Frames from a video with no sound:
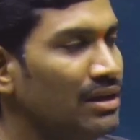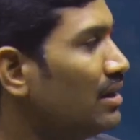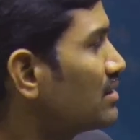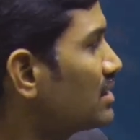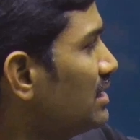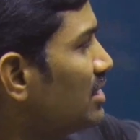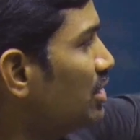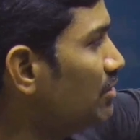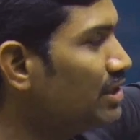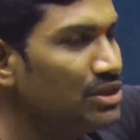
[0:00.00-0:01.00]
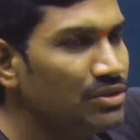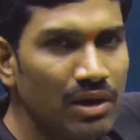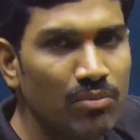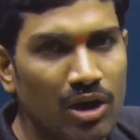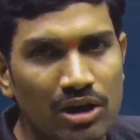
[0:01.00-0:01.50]
Since individual
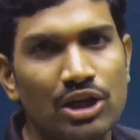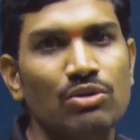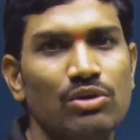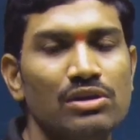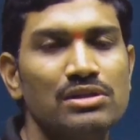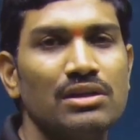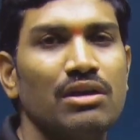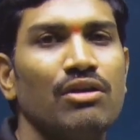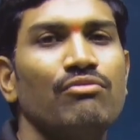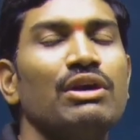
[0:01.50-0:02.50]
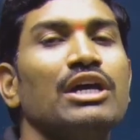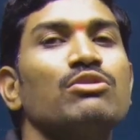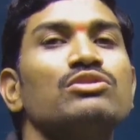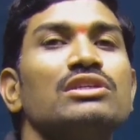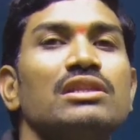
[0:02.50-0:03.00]
molecules, we are
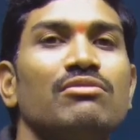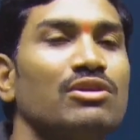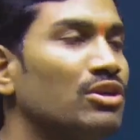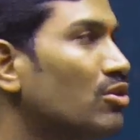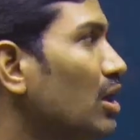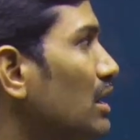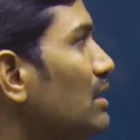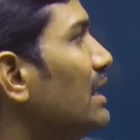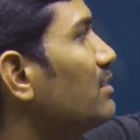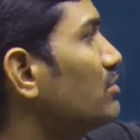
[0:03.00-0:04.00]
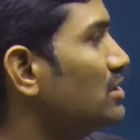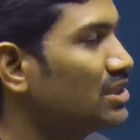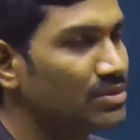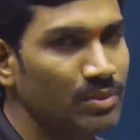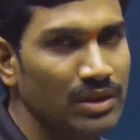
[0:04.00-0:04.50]
using the word called
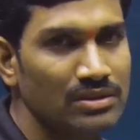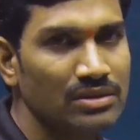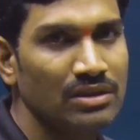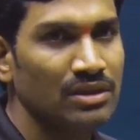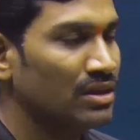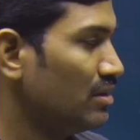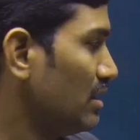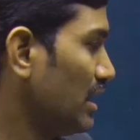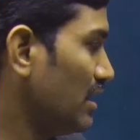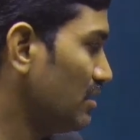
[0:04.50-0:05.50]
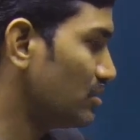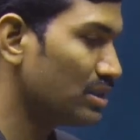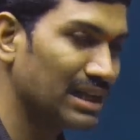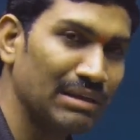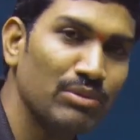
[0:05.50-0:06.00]
nitrogenous base and
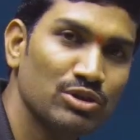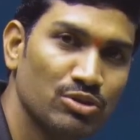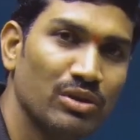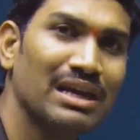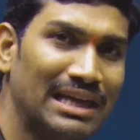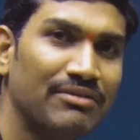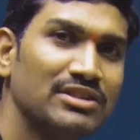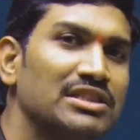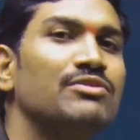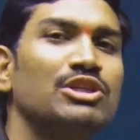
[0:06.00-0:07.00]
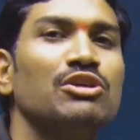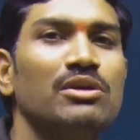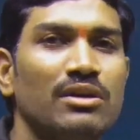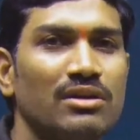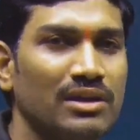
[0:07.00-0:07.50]
ribose sugar. Likewise, individually you
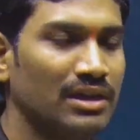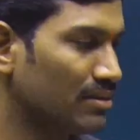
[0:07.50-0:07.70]
are talking.